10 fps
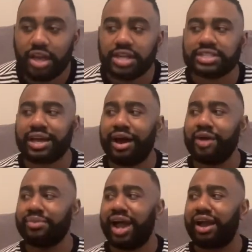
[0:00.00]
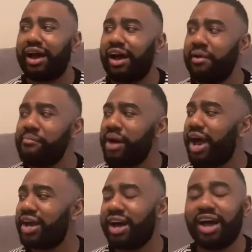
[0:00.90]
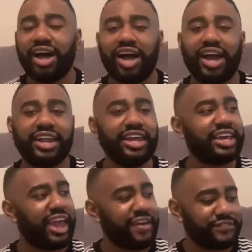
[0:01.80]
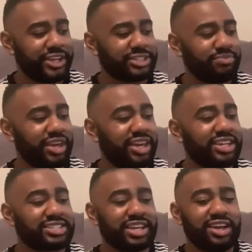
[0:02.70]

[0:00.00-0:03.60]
So I'm like, oh my God, he catfished me because